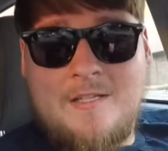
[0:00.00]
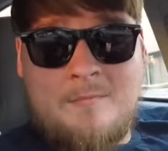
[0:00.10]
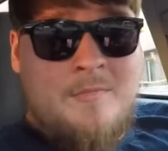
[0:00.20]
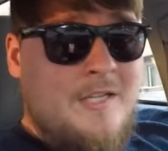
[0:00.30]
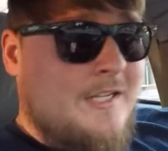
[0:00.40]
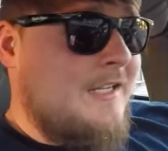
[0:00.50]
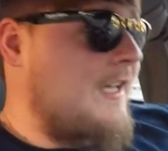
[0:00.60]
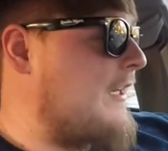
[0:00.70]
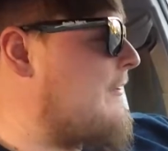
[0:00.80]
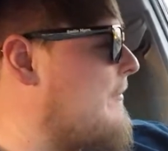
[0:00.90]
be at
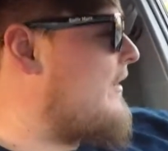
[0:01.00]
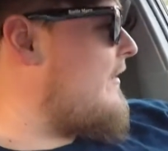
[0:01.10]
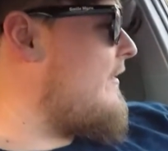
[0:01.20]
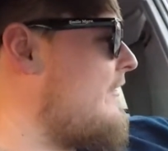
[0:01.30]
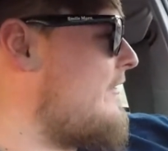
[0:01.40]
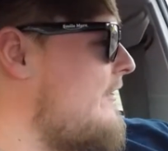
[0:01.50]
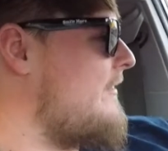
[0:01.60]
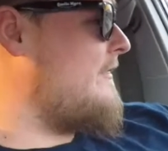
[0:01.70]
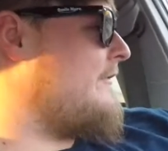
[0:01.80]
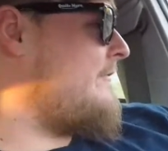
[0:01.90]
90 bucks,
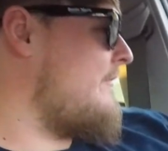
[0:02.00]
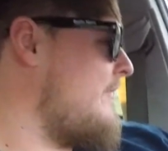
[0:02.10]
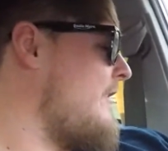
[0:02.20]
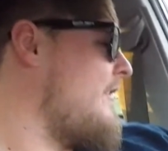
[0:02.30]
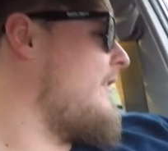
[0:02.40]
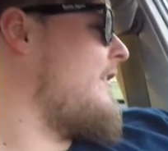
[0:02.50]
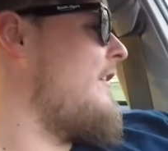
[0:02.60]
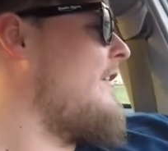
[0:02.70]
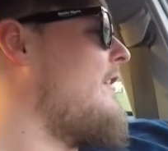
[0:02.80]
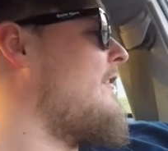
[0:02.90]
and
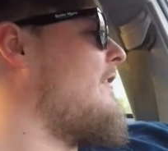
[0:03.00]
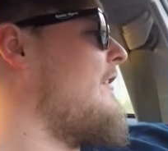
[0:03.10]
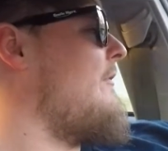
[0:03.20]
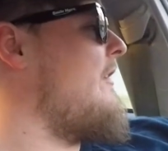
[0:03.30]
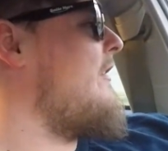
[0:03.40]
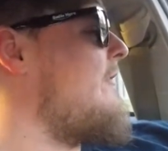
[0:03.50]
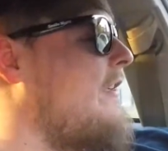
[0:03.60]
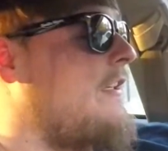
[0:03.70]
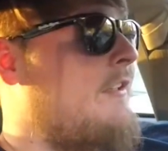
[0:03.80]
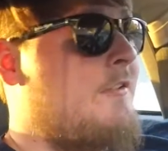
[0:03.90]
see what else we
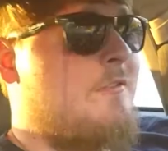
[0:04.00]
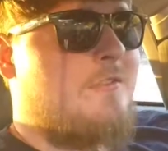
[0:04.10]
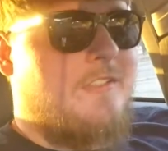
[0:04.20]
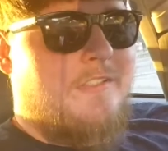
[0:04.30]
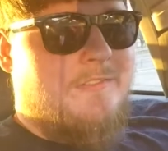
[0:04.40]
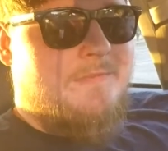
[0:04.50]
can do. So,